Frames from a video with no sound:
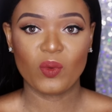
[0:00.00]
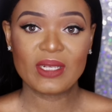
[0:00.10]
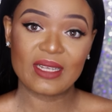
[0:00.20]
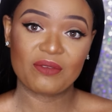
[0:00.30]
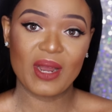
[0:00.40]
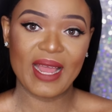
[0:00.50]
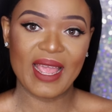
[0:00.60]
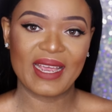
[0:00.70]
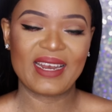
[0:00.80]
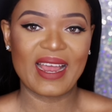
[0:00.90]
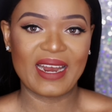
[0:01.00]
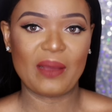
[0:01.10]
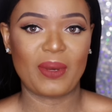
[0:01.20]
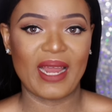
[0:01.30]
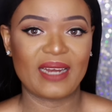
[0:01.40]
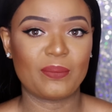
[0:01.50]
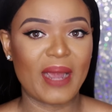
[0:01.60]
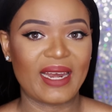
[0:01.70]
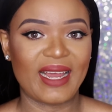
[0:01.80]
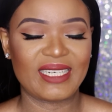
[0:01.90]
once I've gone ahead and applied
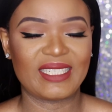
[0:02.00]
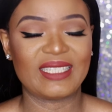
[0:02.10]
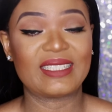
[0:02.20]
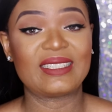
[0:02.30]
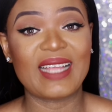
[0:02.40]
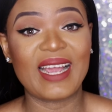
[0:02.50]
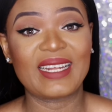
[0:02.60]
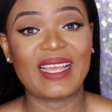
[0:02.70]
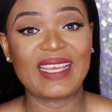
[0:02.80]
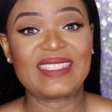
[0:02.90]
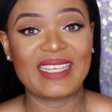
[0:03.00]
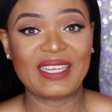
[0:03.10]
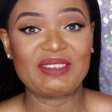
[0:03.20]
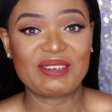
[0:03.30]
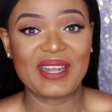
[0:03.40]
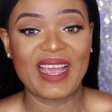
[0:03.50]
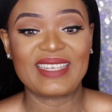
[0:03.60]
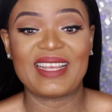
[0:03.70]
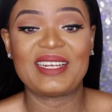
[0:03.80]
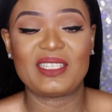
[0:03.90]
my lashes, that is it you
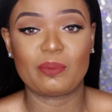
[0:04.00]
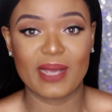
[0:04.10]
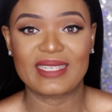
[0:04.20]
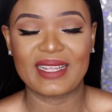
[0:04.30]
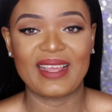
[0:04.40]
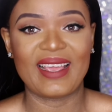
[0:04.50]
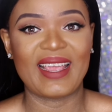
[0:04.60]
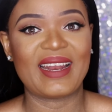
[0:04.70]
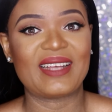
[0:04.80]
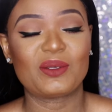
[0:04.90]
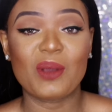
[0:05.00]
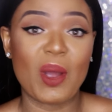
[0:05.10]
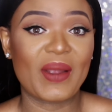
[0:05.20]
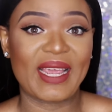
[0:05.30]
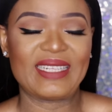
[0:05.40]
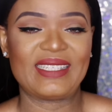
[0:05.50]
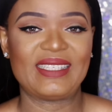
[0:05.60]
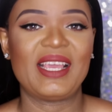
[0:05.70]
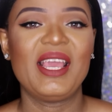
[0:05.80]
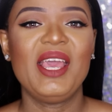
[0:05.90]
guys, that is basically it. As you all can
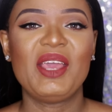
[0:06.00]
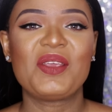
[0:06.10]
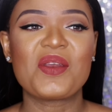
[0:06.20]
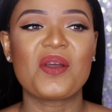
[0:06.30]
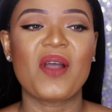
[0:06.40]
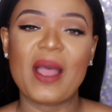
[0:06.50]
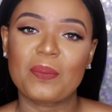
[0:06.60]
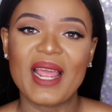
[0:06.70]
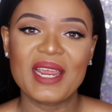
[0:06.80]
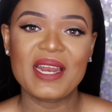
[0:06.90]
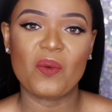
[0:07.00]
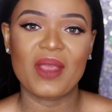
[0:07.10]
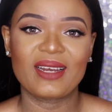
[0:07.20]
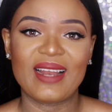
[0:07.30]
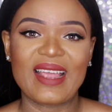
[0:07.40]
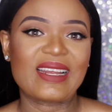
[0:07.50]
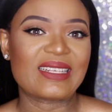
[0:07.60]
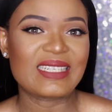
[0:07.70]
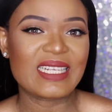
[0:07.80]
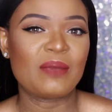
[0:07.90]
see, you know, applying a wing
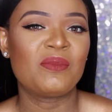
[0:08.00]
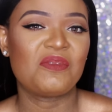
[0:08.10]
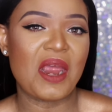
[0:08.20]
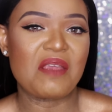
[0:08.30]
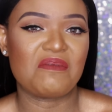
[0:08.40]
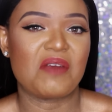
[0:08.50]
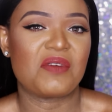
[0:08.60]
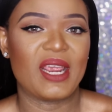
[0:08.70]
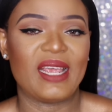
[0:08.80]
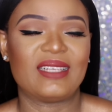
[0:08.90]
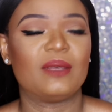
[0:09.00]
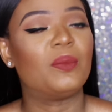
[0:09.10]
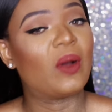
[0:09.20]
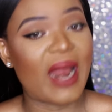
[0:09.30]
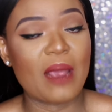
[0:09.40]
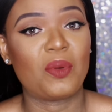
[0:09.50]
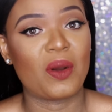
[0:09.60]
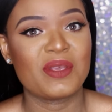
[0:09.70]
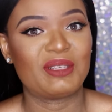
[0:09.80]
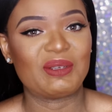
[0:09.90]
liner seems very, very easy, but I
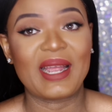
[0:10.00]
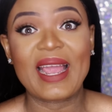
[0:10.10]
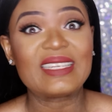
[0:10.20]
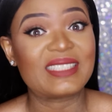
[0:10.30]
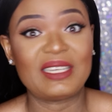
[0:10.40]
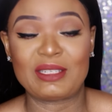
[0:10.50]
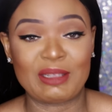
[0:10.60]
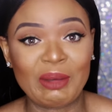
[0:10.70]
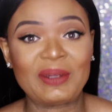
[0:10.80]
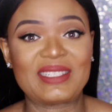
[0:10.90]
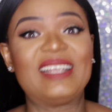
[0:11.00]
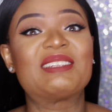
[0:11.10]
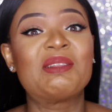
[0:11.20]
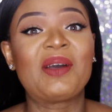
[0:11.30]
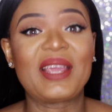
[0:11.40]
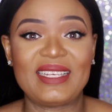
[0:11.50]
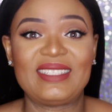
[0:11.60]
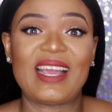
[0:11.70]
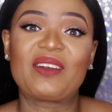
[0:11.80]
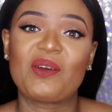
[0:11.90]
promise you guys it's not. It's not
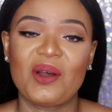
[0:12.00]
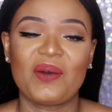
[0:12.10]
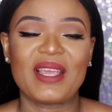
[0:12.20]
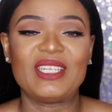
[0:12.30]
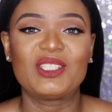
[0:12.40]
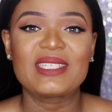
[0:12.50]
easy at all. It